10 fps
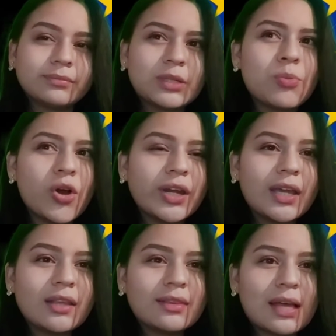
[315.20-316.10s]
The
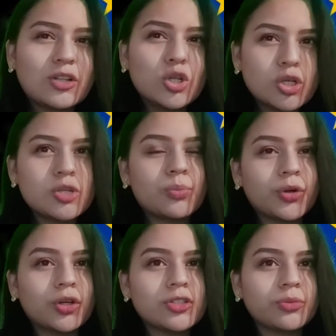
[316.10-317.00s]
money that
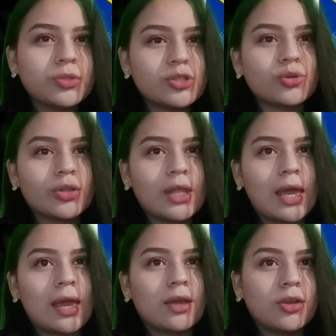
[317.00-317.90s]
Luxembourg contributes to
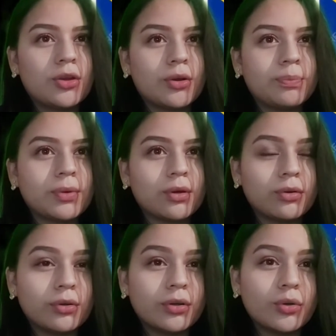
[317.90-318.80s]
the European
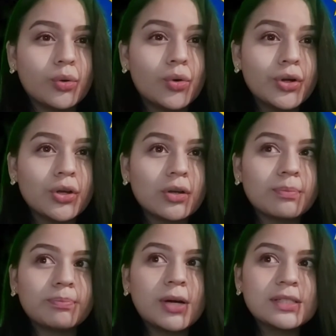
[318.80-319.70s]

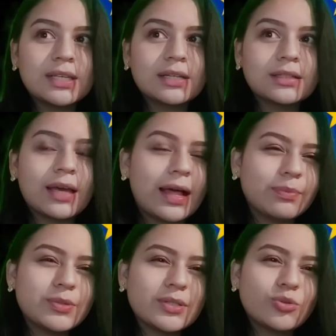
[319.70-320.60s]
Union budget
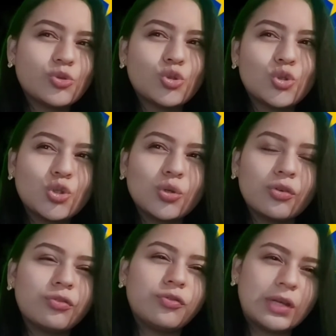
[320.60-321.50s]
helps
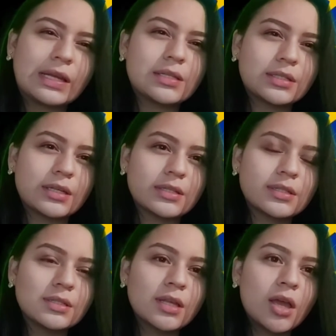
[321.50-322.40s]
to
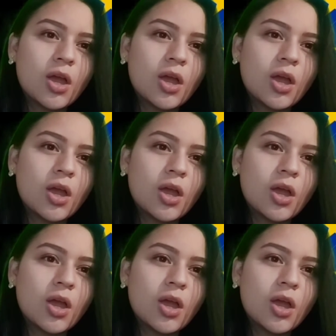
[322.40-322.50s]
finance